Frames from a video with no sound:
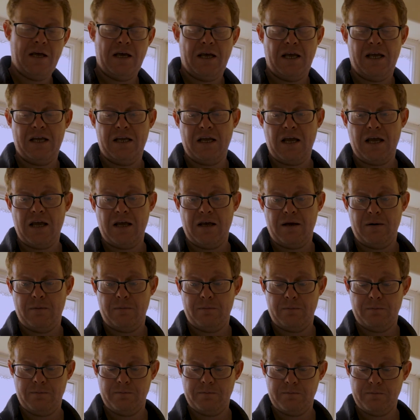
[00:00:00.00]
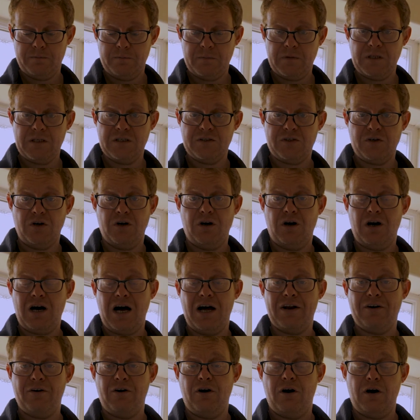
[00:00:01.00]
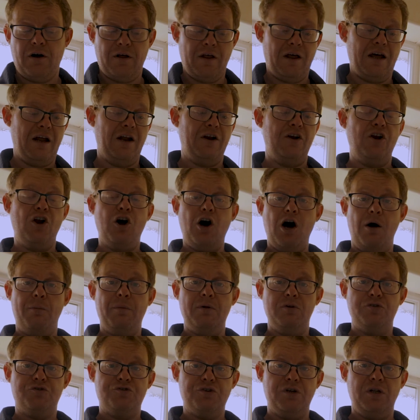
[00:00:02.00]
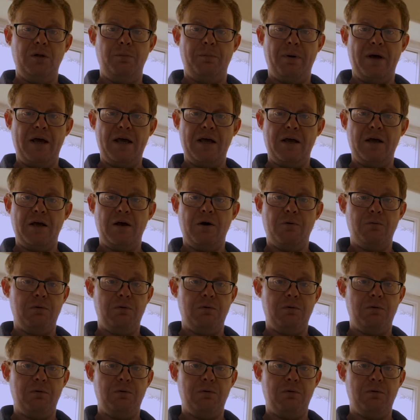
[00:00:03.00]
So I know a normal drill bit